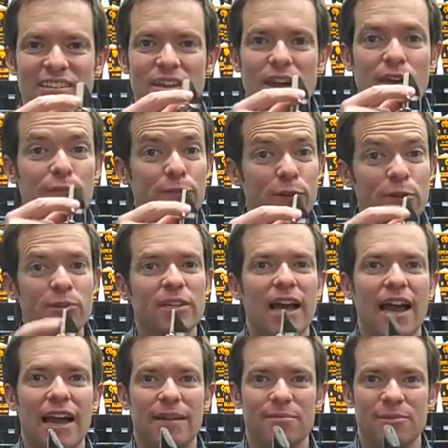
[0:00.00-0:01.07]
a few
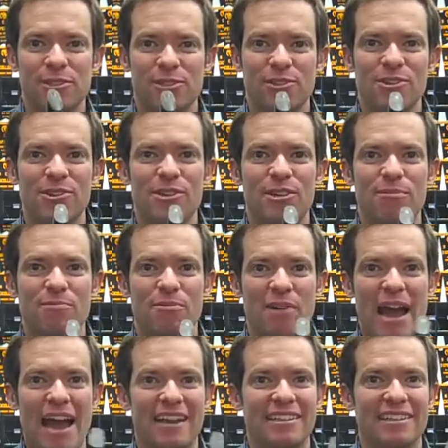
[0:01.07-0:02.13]
times so you can
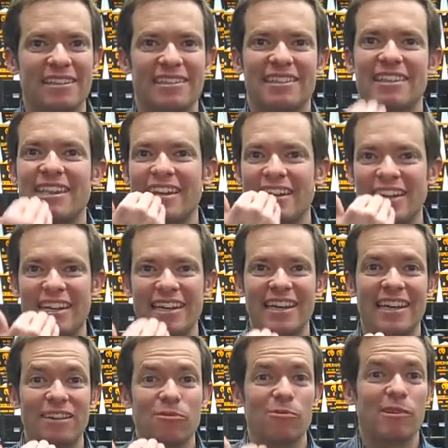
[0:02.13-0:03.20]
practice getting it
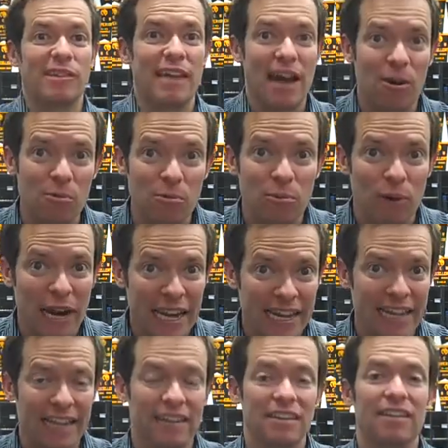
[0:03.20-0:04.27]
in without
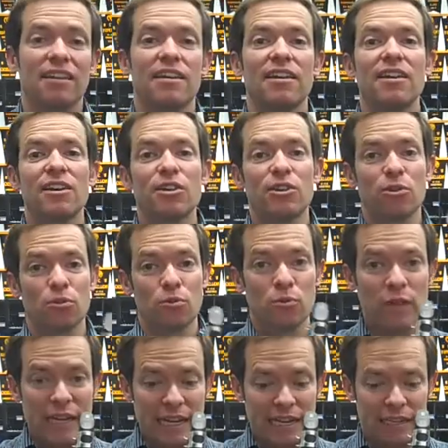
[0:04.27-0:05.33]
breaking your
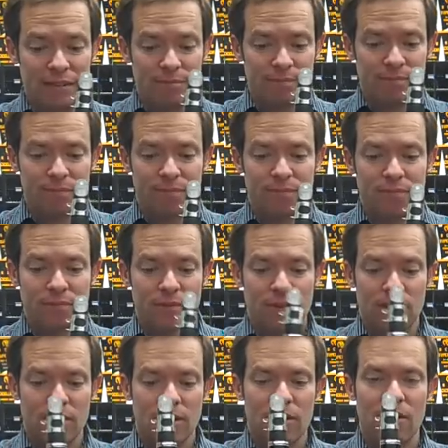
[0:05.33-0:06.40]
reed.
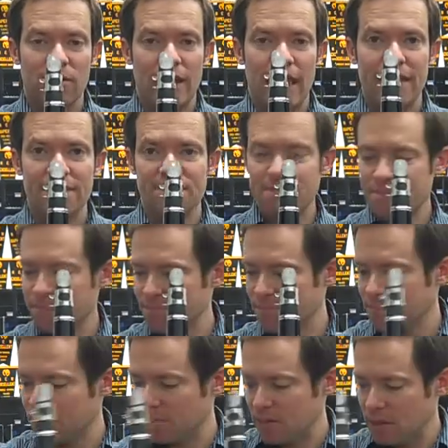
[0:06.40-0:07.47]
Okay?
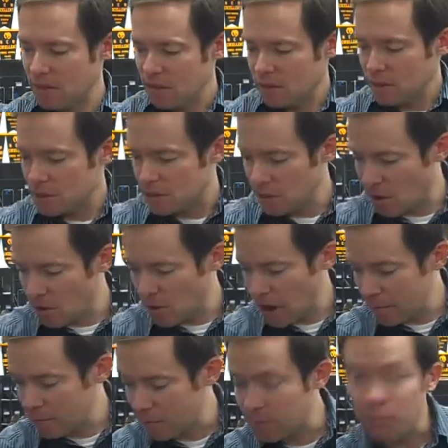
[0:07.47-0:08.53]
So
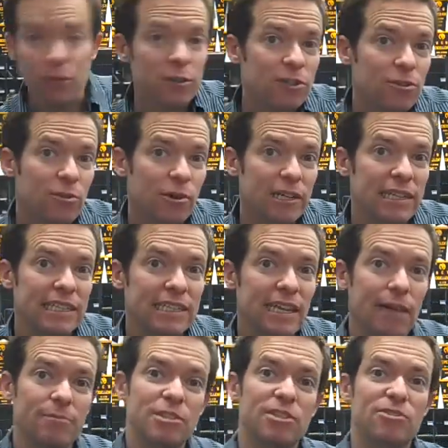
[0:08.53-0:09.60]
I'm first going to
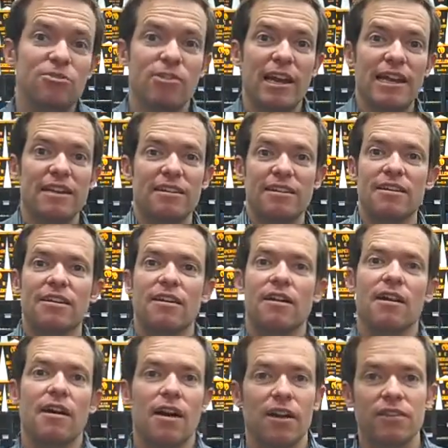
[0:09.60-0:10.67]
demonstrate
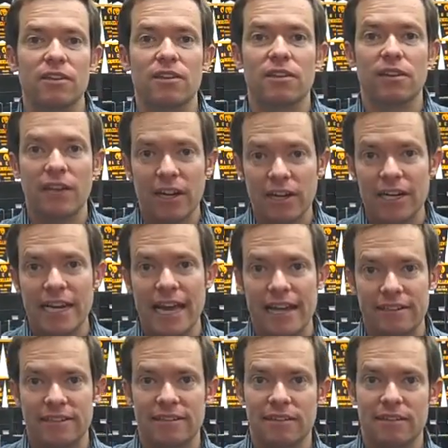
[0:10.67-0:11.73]
on the
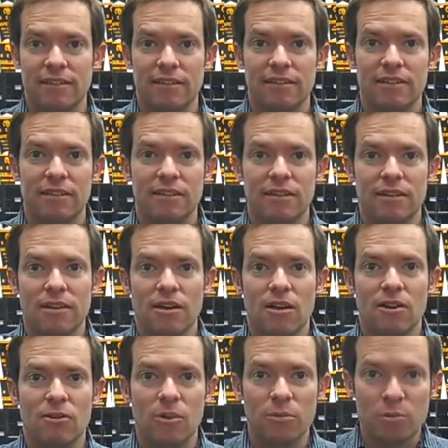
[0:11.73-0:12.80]
clarinet.
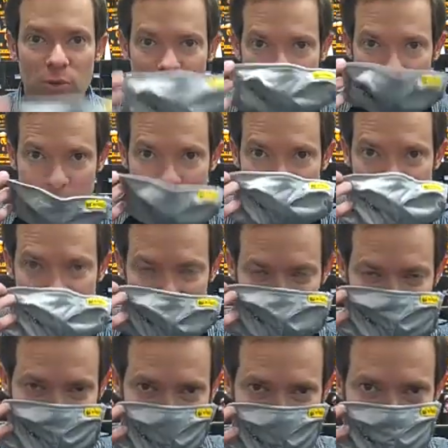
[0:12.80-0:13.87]
I'm going to put my
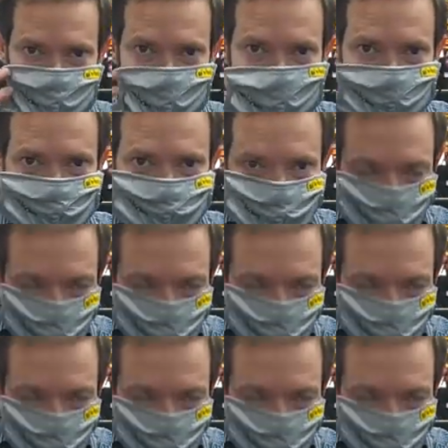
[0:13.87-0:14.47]
musician mask on,